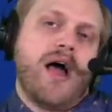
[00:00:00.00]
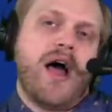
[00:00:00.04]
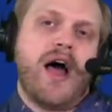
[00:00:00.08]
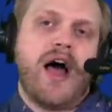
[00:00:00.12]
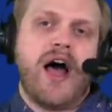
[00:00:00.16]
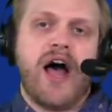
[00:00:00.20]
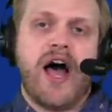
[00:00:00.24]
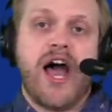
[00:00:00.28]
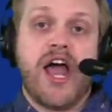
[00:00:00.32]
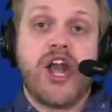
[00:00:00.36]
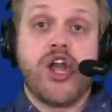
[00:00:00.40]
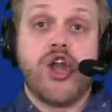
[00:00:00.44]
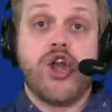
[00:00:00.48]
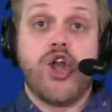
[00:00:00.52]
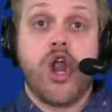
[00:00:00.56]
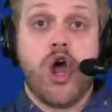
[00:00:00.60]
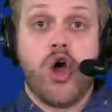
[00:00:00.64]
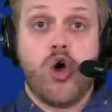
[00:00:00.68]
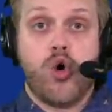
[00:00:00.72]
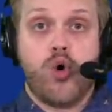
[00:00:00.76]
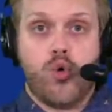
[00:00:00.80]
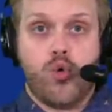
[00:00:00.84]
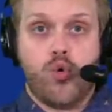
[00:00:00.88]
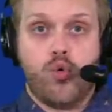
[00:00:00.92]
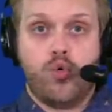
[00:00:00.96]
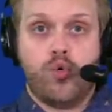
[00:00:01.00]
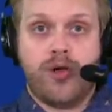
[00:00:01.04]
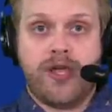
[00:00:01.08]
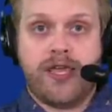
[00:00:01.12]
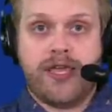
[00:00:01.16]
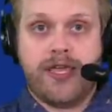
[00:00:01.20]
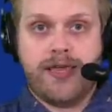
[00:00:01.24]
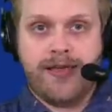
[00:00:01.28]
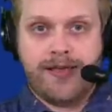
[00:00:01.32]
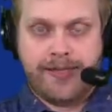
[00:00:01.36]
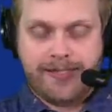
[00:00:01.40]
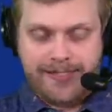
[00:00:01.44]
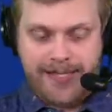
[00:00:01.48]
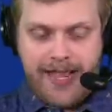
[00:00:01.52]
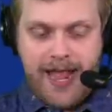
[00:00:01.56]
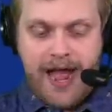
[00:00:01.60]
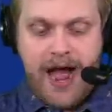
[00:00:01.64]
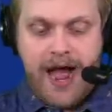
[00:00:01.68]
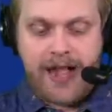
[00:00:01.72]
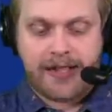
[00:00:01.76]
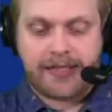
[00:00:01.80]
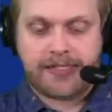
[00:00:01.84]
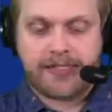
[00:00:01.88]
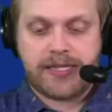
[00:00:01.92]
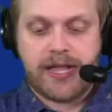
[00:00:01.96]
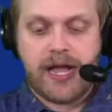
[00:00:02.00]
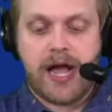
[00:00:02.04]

Uh, no, he is not.